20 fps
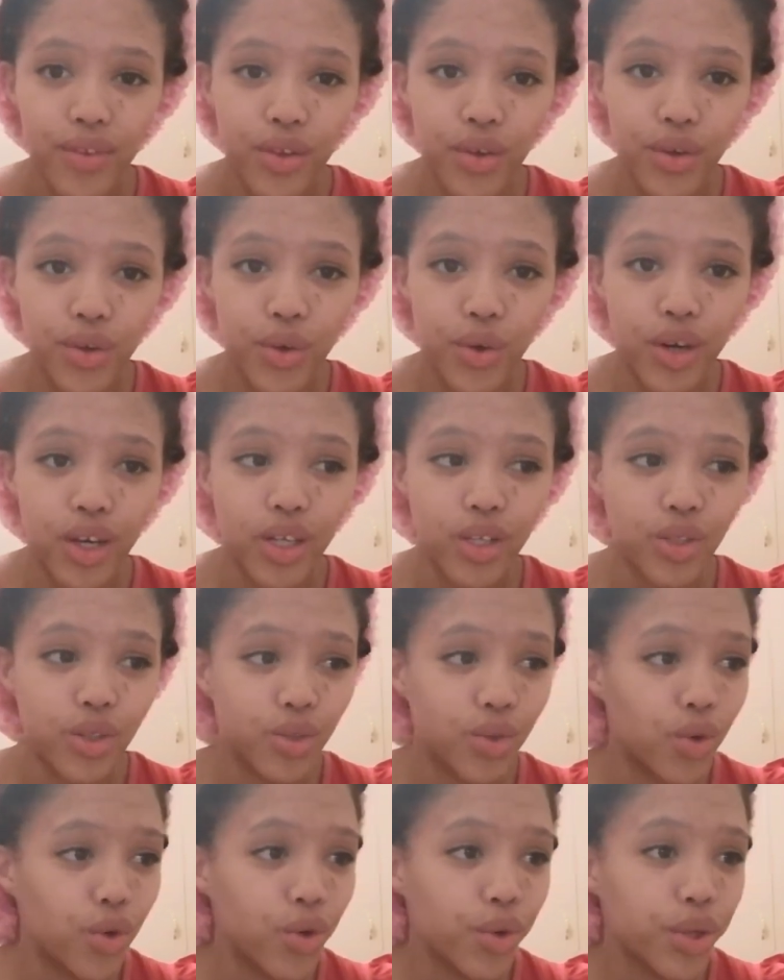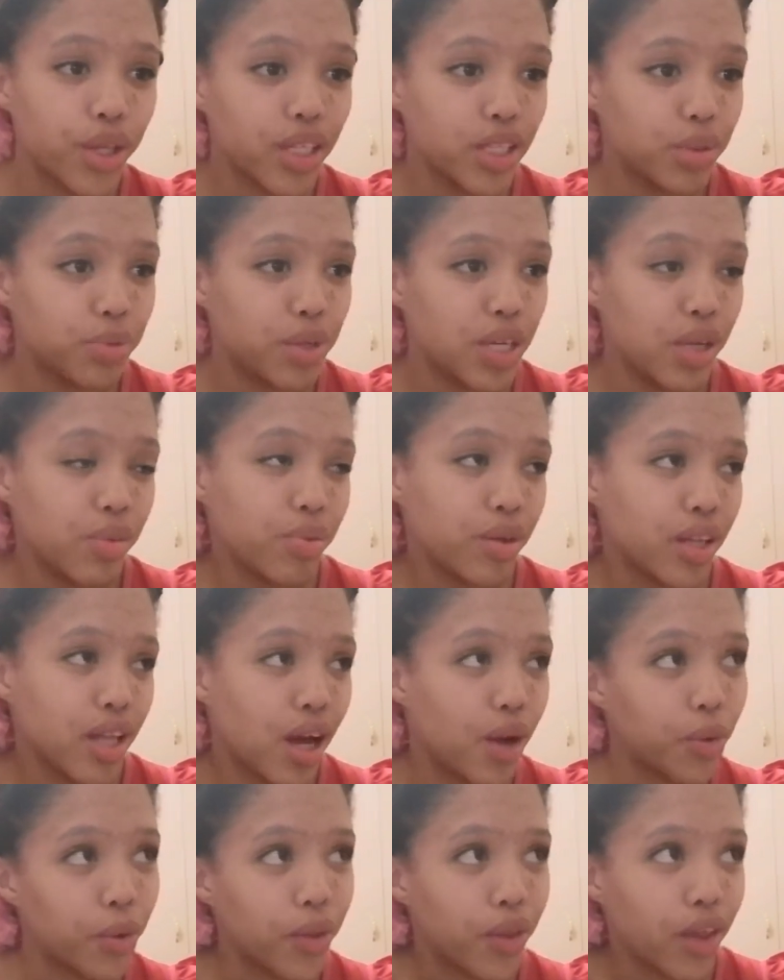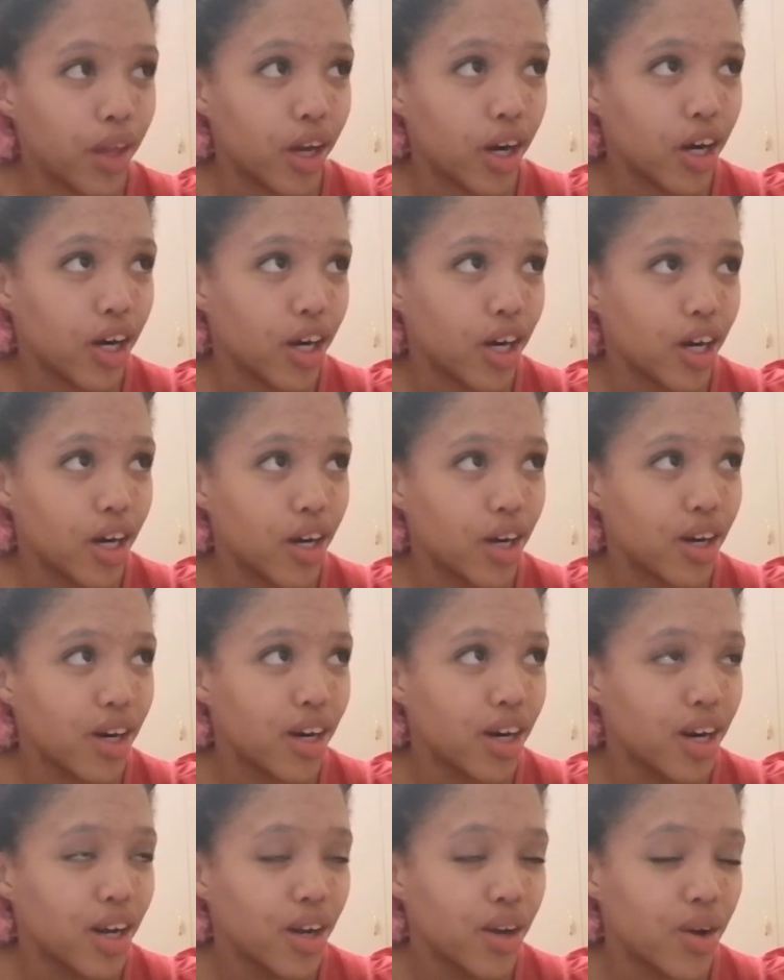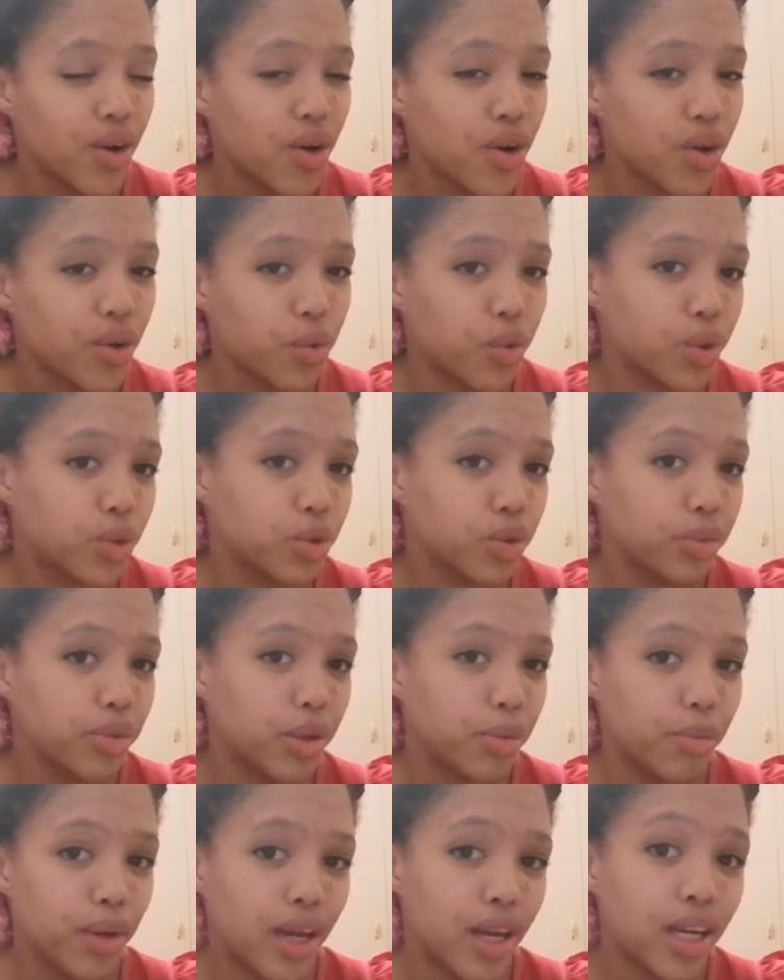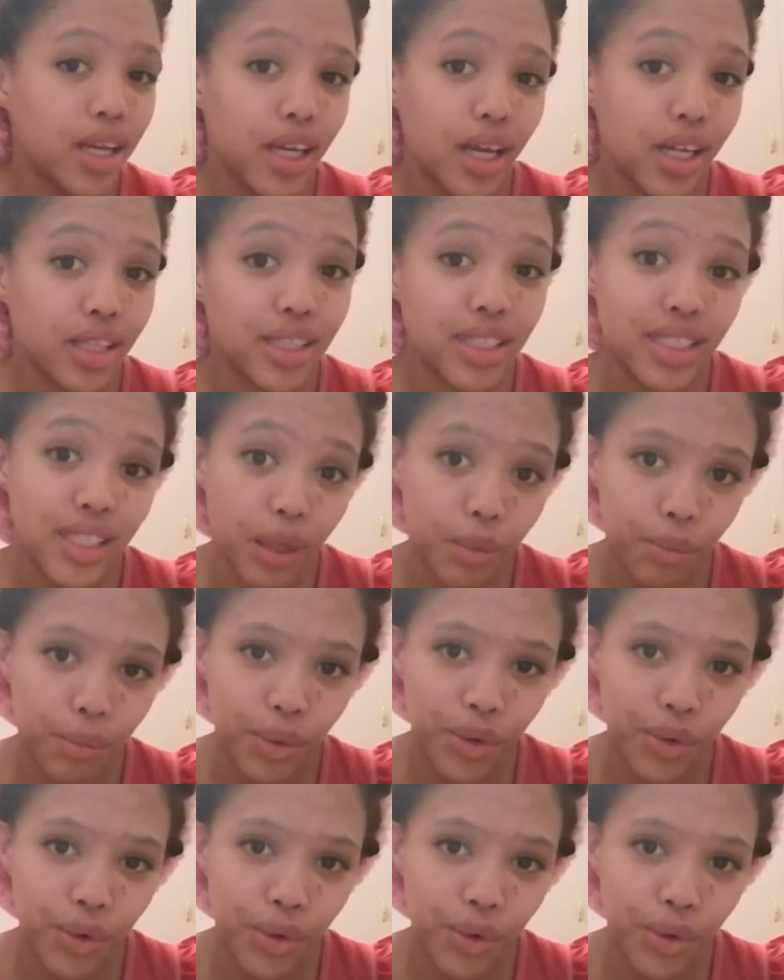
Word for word: you're talking to all these people out there which will be many at some